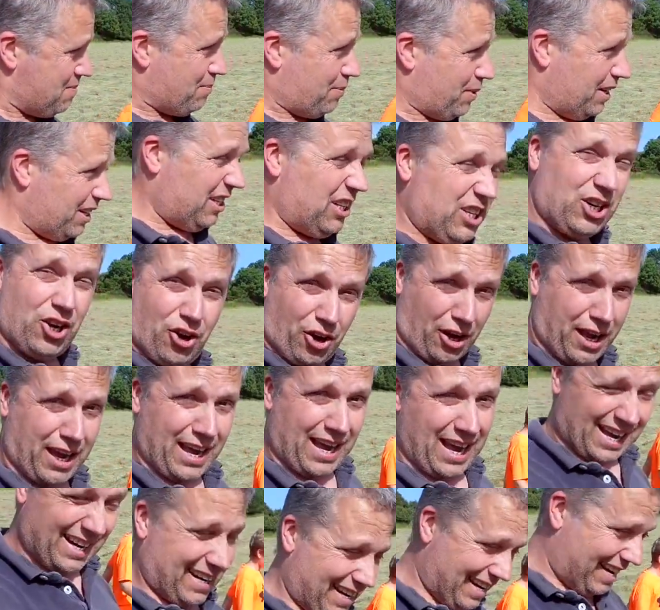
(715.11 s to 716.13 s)
but
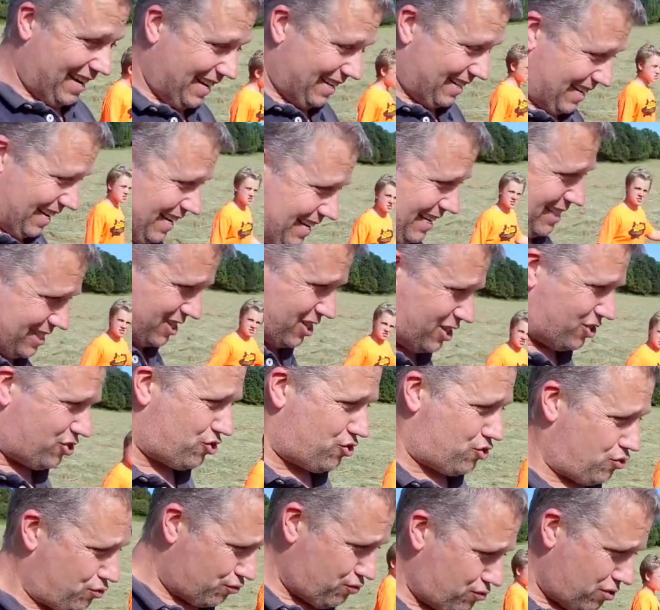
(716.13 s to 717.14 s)
looking at it, it is
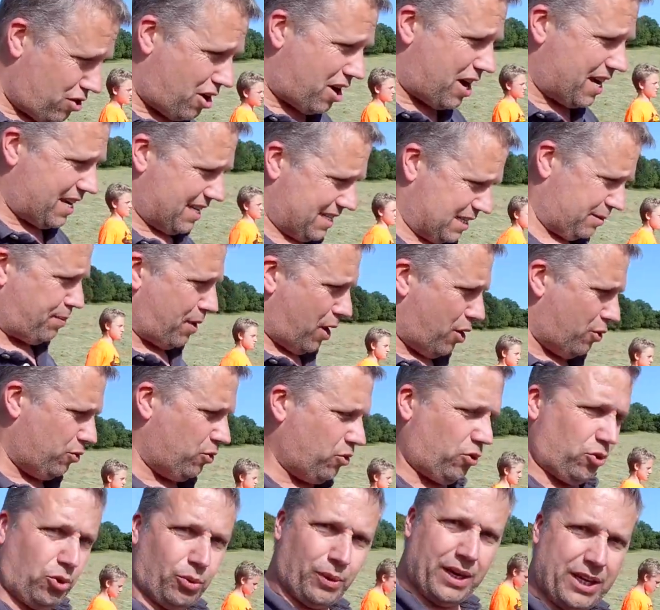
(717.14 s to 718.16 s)
dry as a bone
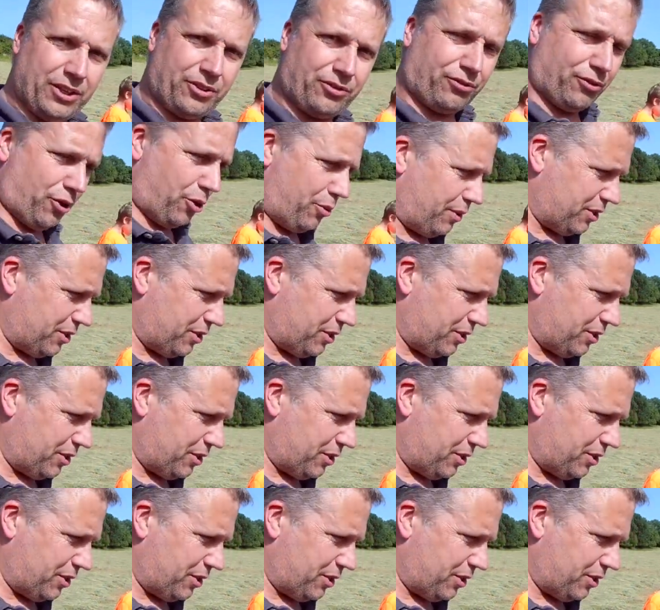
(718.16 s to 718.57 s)
all the way through.